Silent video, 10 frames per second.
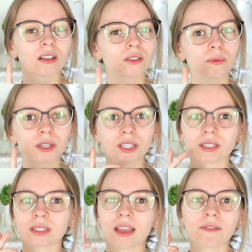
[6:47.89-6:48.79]
color
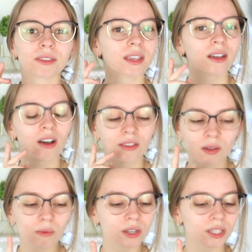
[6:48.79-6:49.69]
widgets, everything on the
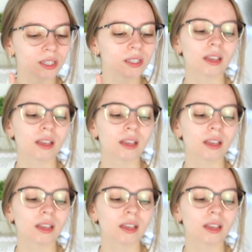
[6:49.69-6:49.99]
widgets,